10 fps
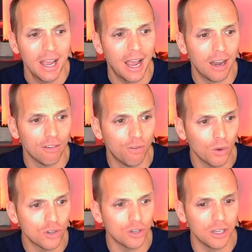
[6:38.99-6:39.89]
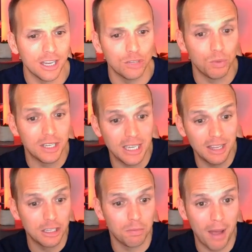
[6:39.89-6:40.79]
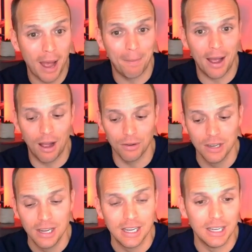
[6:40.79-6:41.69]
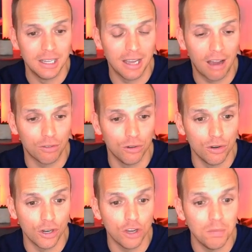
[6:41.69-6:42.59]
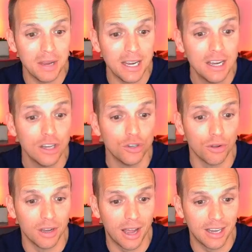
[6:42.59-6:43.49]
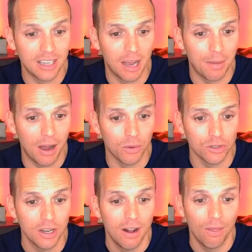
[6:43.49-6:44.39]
And unfortunately, as we see this map out into the afternoon, it could be during the nighttime hours.